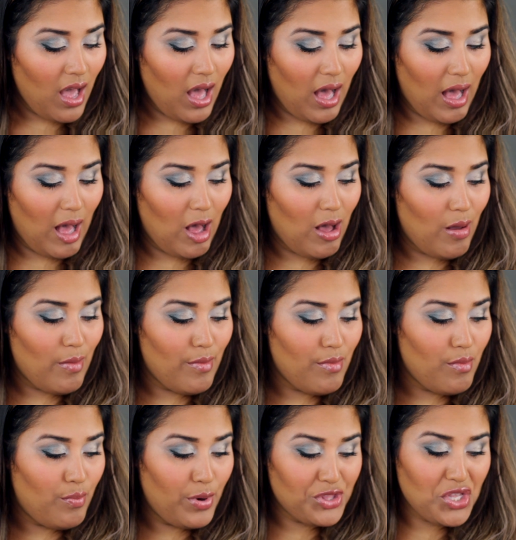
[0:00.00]

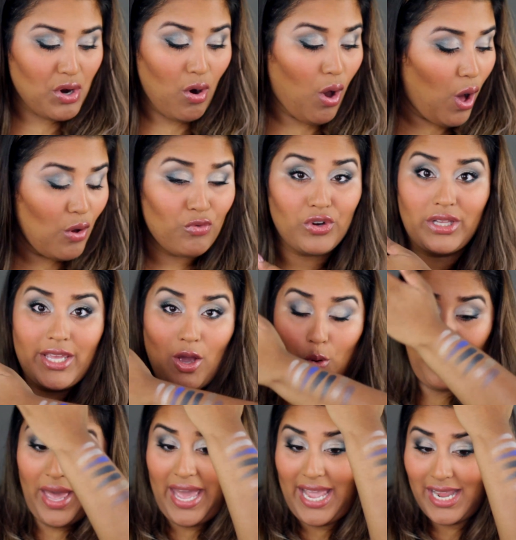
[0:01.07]
But they're all really
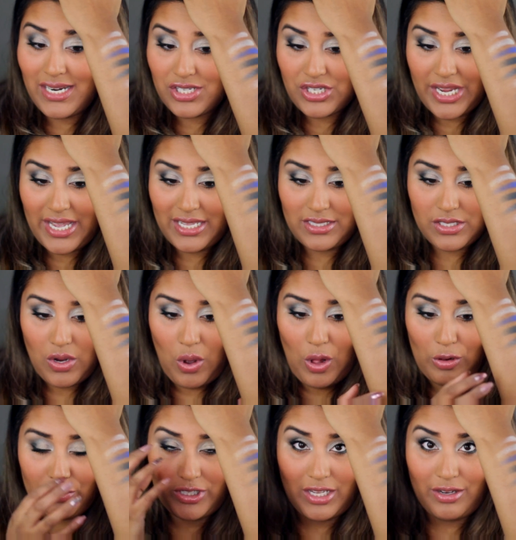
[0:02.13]
opaque shades, they're
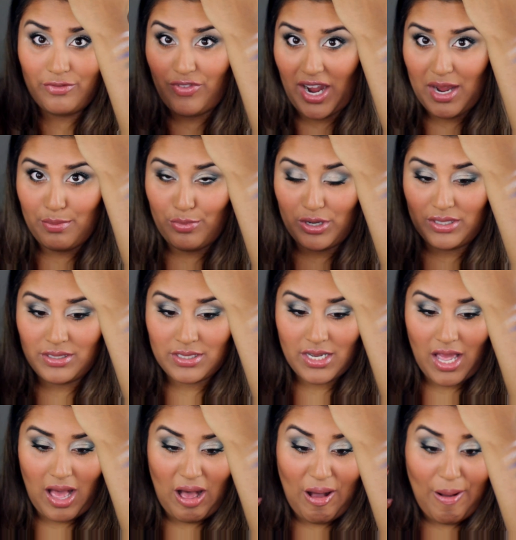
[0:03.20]
all really vibrant,
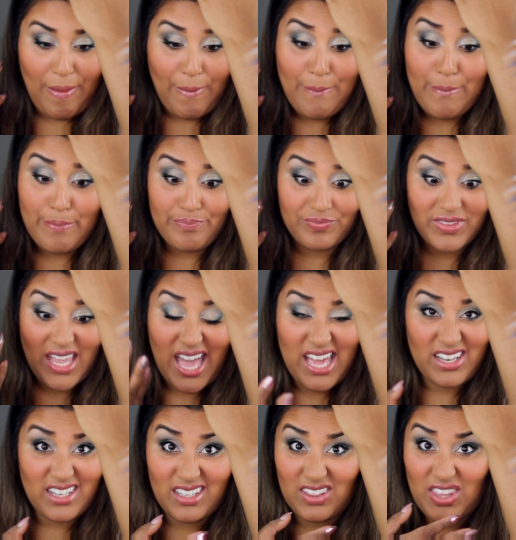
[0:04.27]

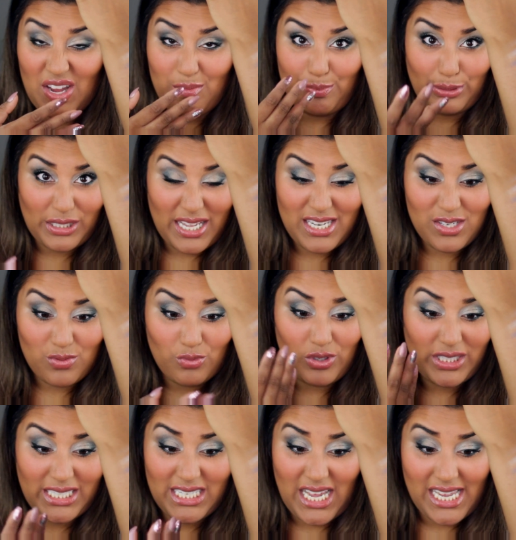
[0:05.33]
and they blend
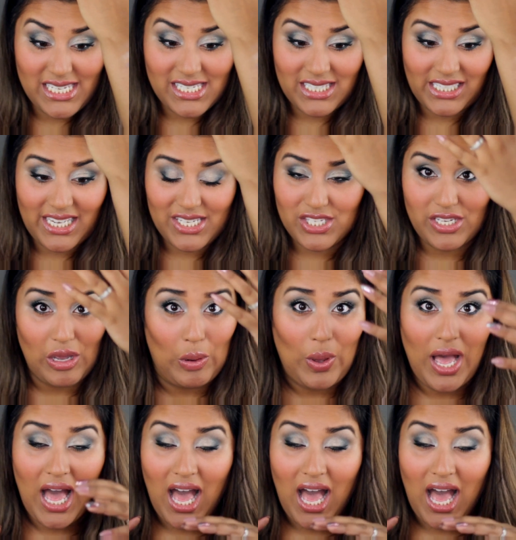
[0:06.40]
really nicely. So